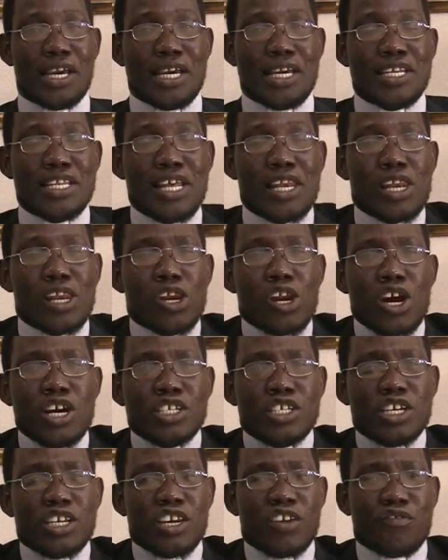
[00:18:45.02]
in the
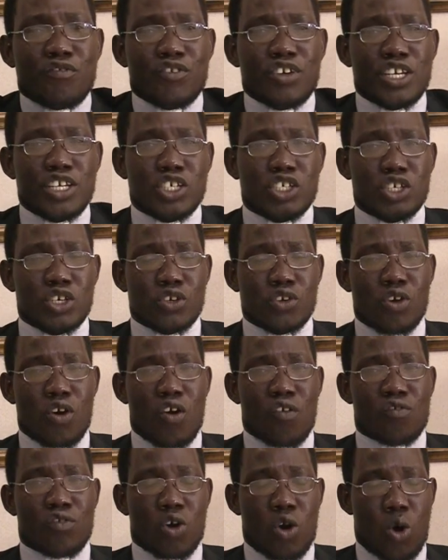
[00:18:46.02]
larger definition
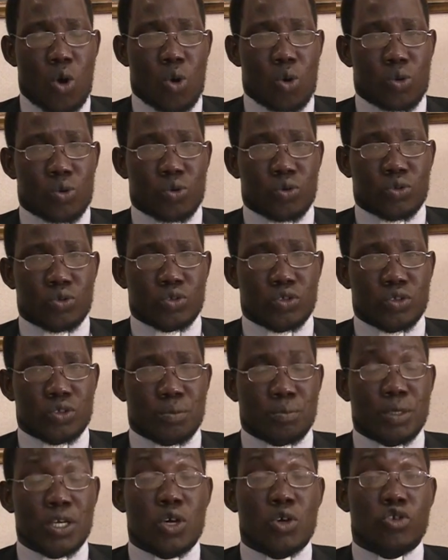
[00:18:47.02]
of call,
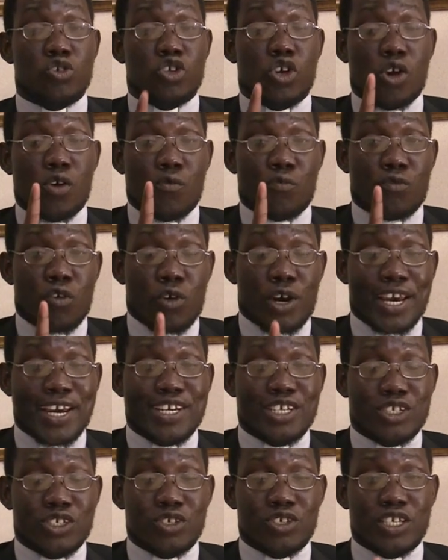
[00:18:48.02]
because
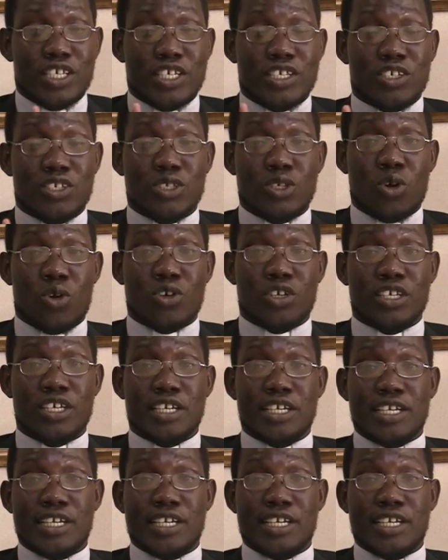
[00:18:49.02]
vocation is not